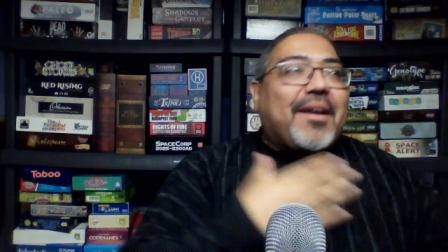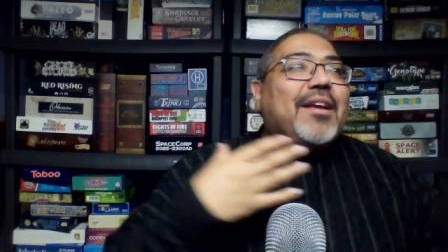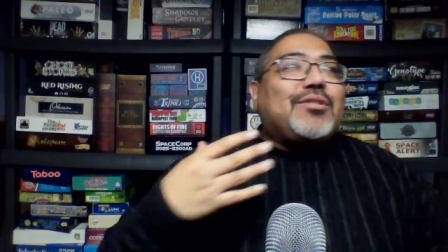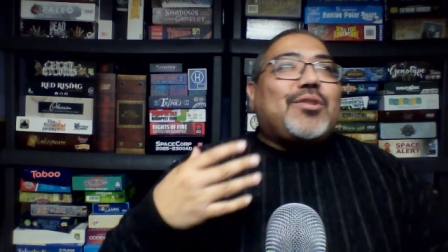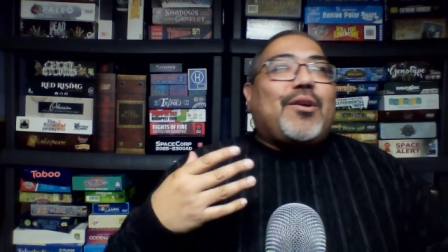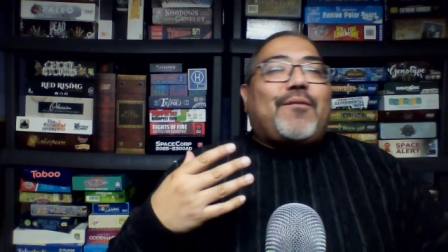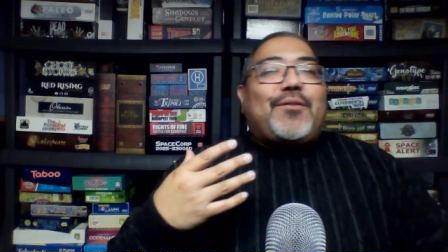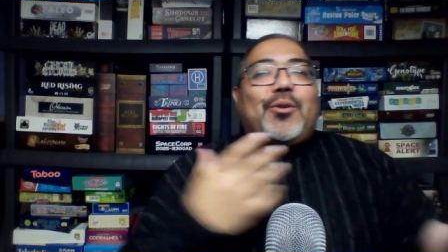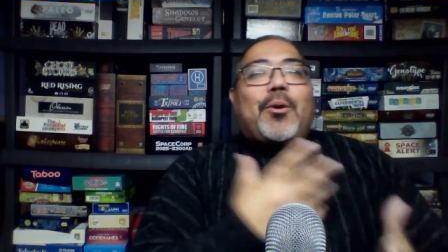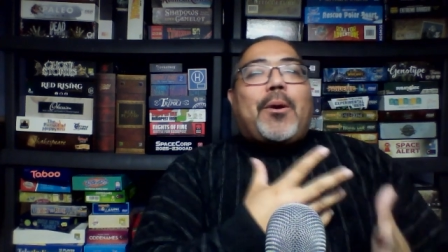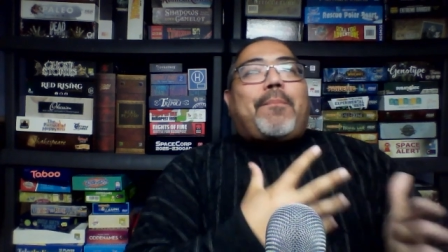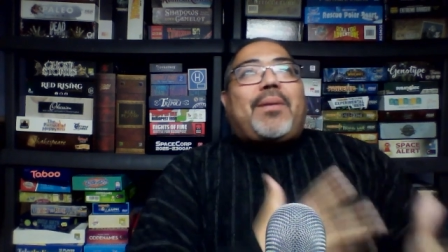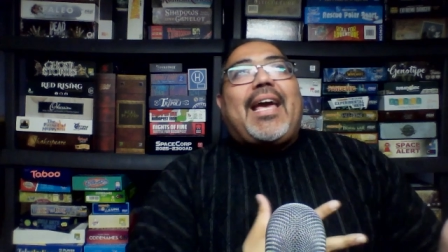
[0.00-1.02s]
So if you
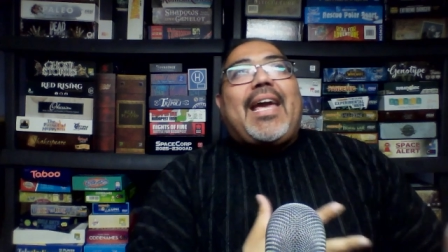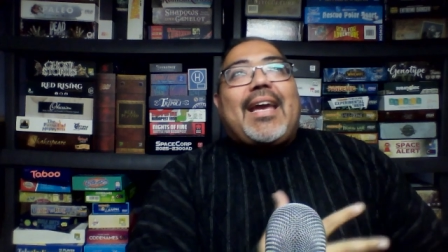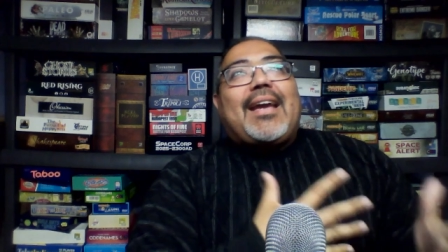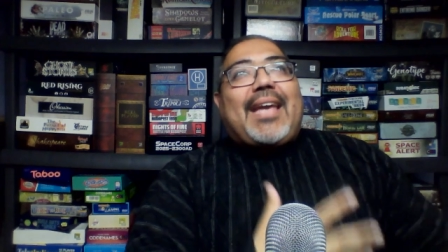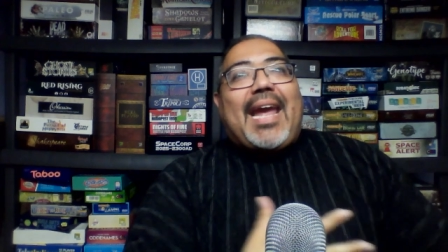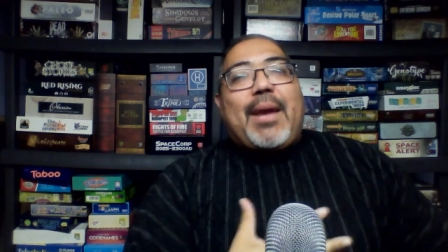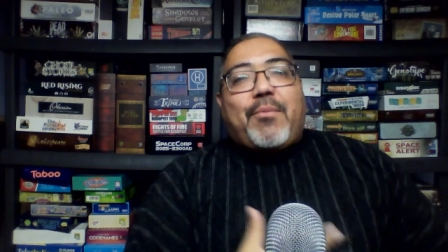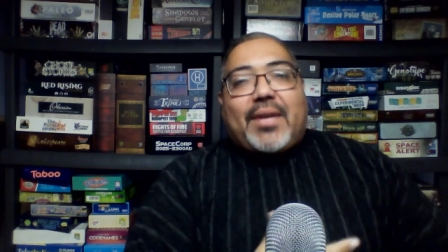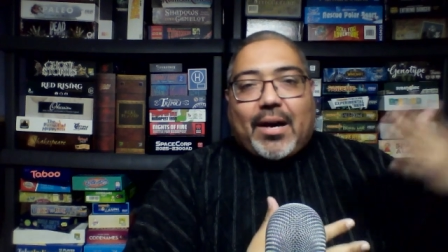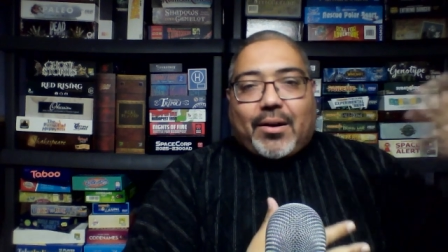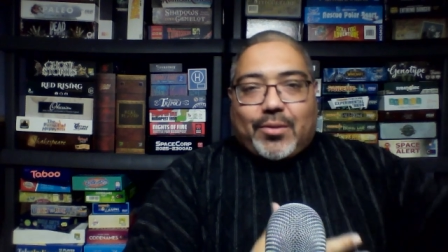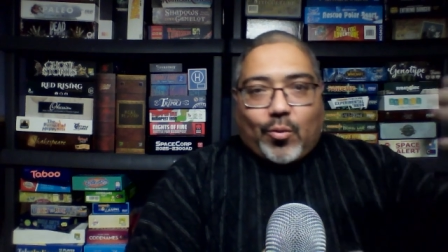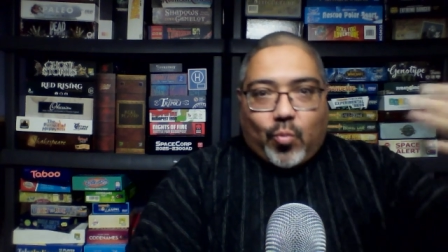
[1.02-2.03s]
are playing a game
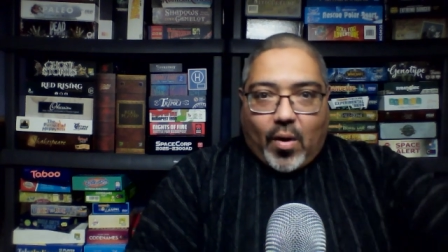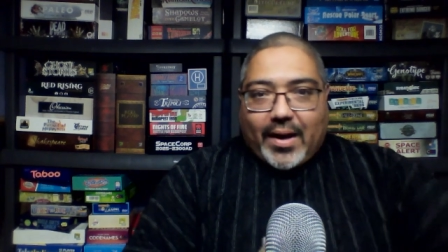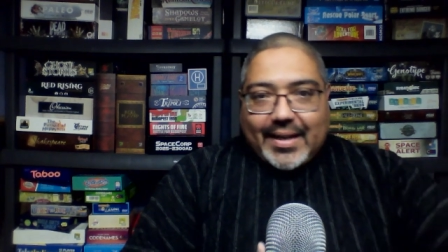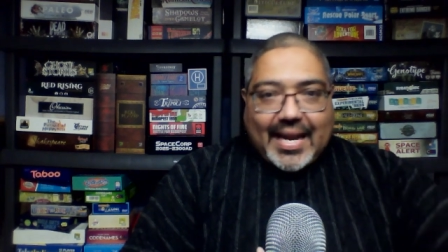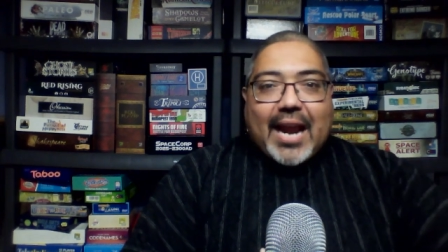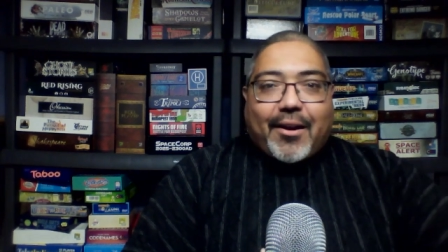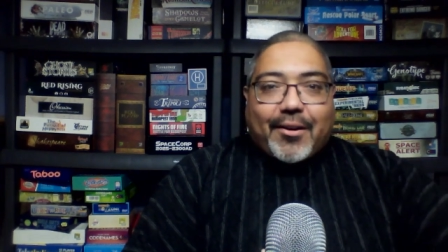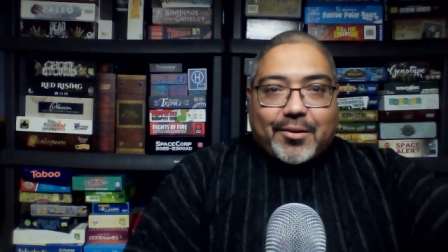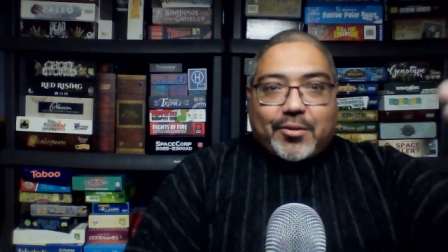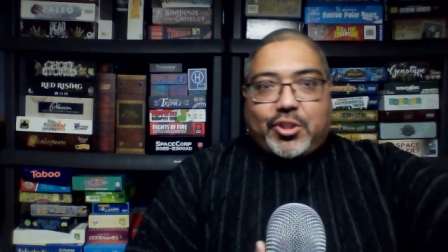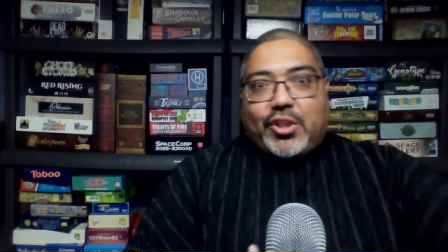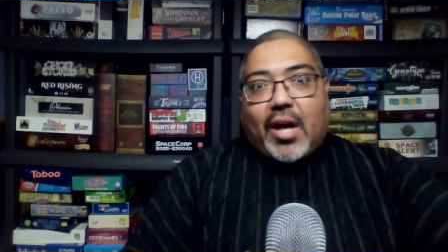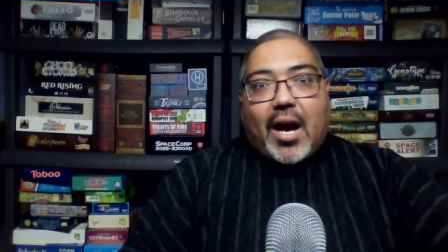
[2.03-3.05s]
without the one character
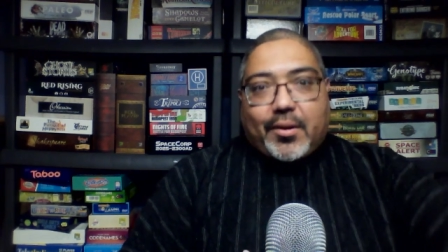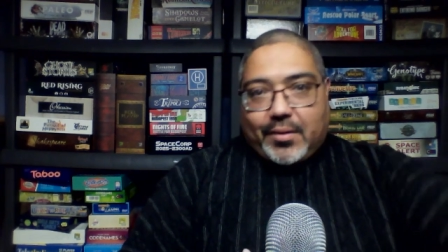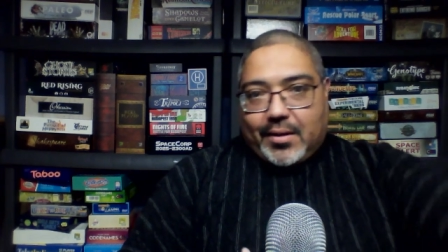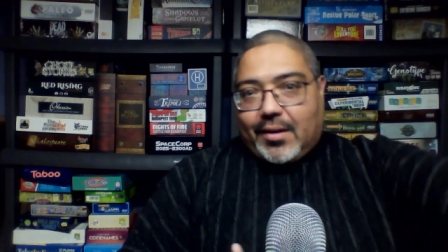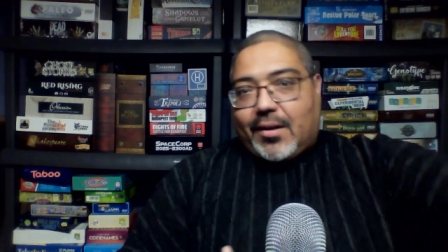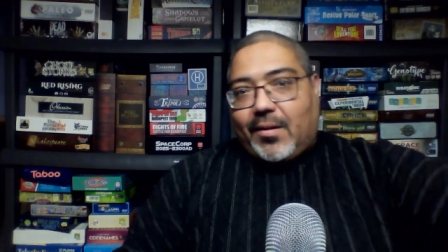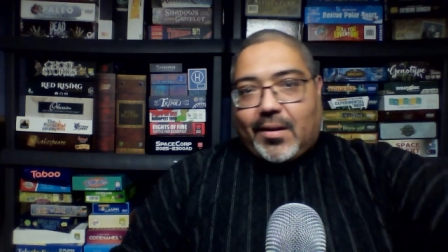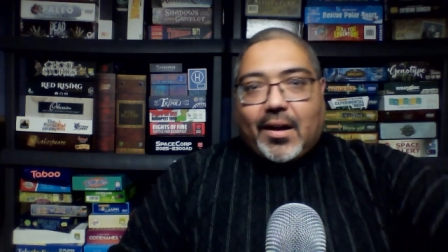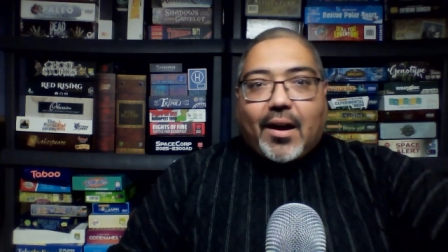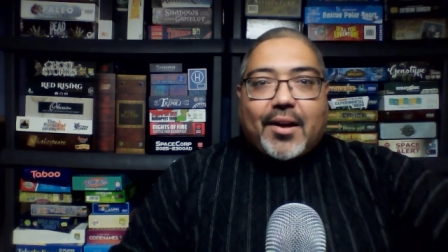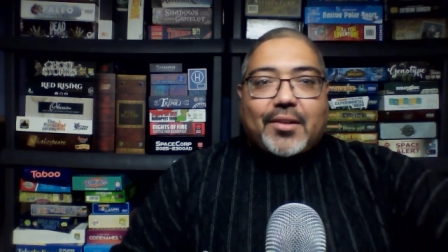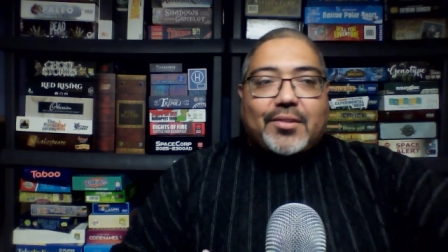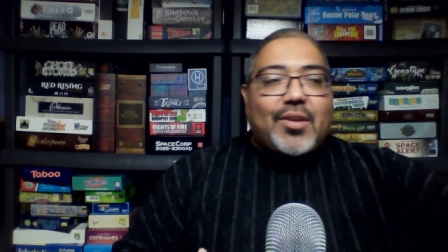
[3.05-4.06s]
John who can call
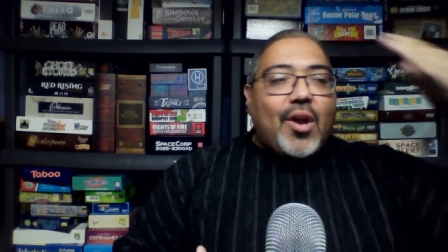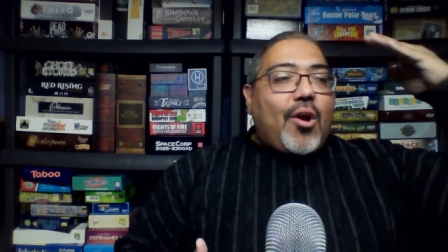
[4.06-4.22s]
cards,